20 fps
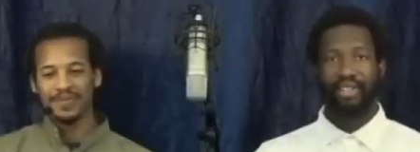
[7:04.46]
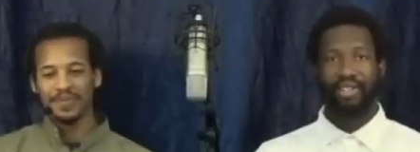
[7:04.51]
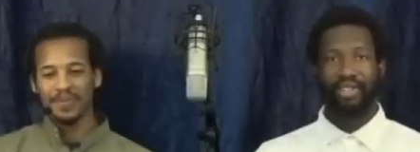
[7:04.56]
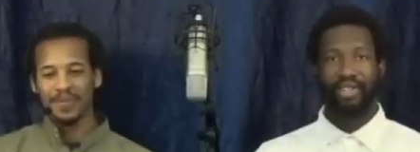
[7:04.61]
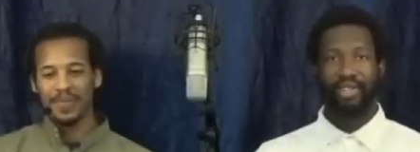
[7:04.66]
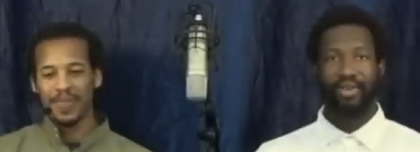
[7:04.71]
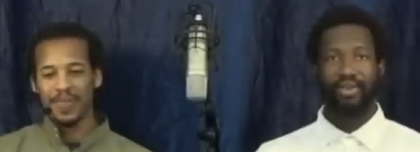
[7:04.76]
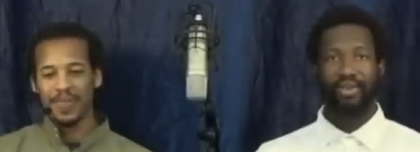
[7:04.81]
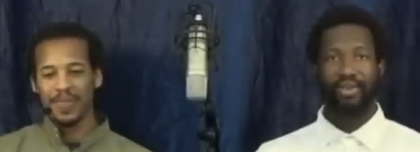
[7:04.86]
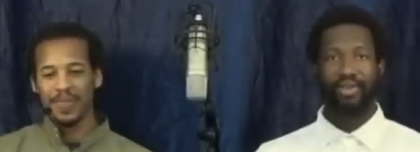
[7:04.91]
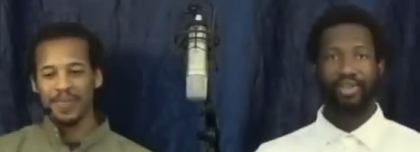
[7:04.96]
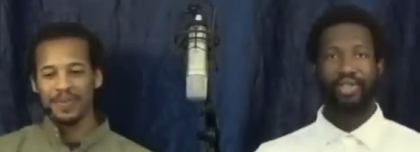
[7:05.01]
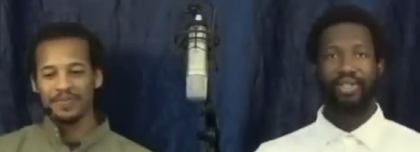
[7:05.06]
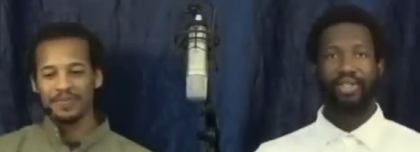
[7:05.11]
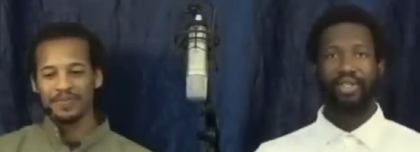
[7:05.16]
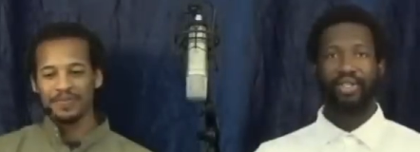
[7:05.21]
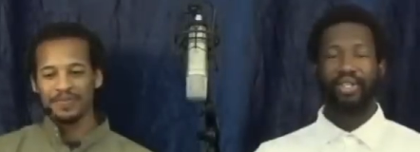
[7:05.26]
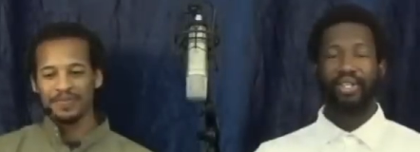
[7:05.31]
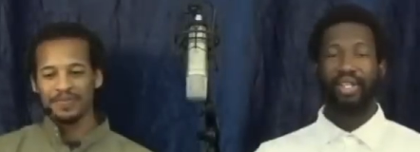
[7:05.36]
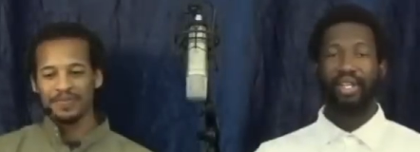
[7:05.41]
Speaker 1: church
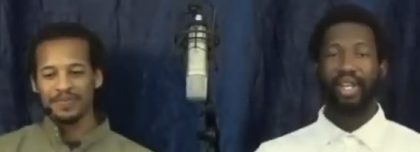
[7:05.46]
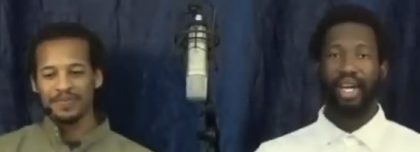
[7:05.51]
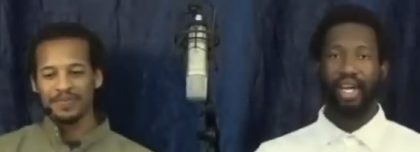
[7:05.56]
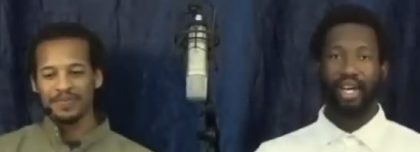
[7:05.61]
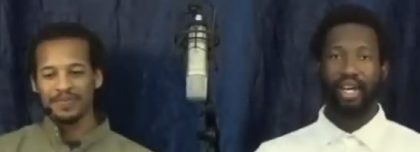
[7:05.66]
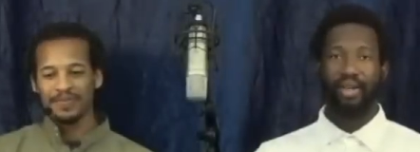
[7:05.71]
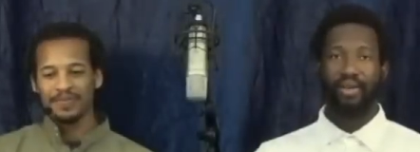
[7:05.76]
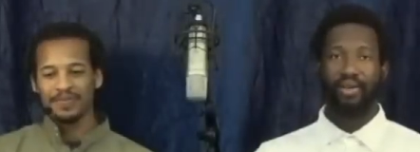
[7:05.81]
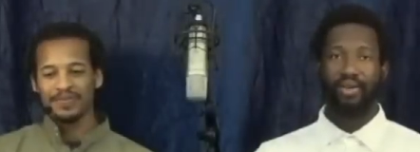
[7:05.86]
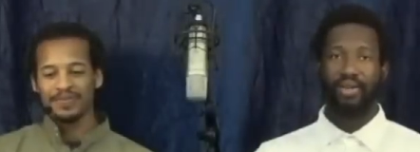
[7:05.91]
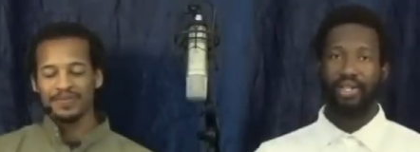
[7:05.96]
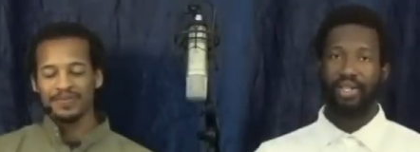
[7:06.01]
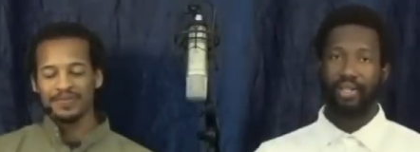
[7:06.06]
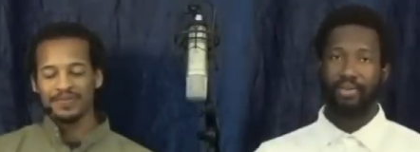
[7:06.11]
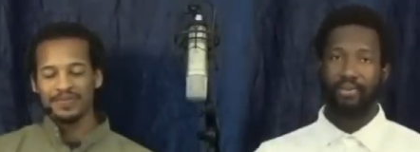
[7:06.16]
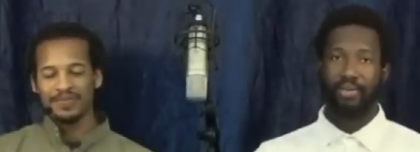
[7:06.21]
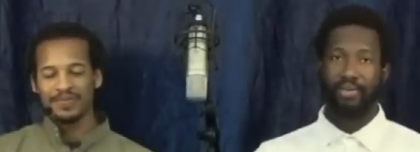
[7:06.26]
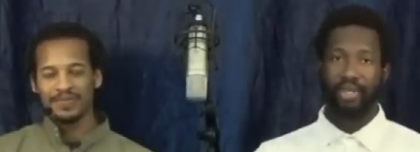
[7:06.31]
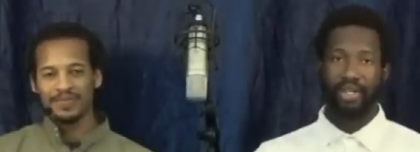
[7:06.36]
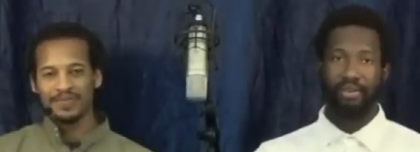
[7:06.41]
and how it's
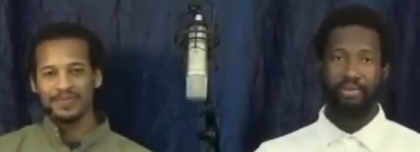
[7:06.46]
being